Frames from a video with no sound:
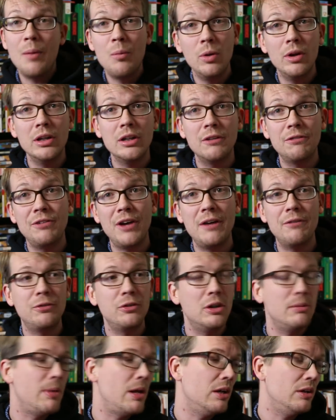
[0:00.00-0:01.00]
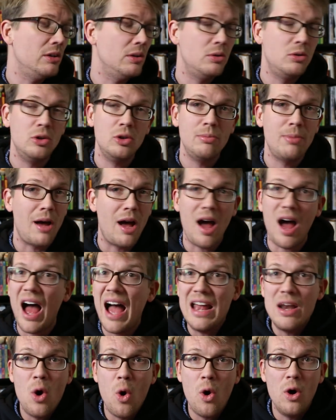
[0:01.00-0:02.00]
I'm willing to fight for a better YouTube.
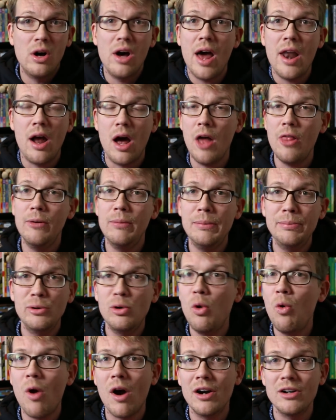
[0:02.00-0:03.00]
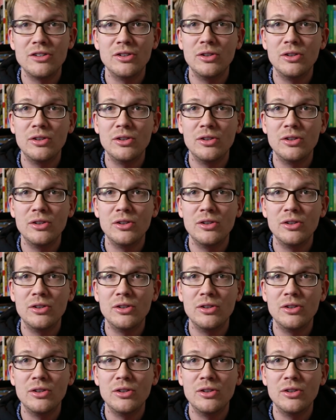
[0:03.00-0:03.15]
I know a lot of other people who are